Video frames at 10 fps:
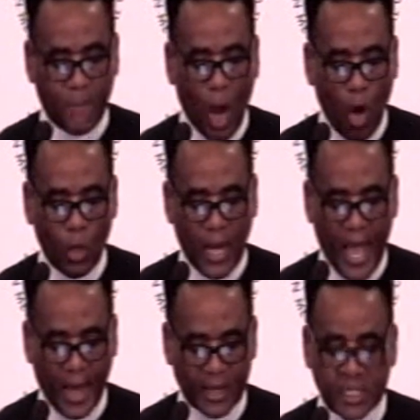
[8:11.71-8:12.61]
bold
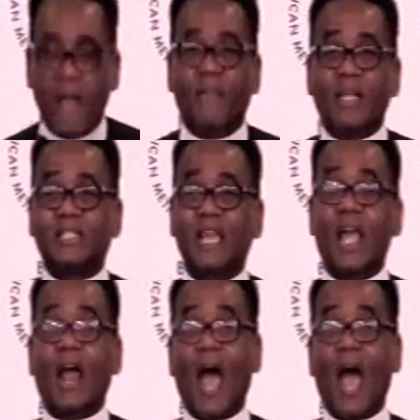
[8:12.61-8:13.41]
letters that say,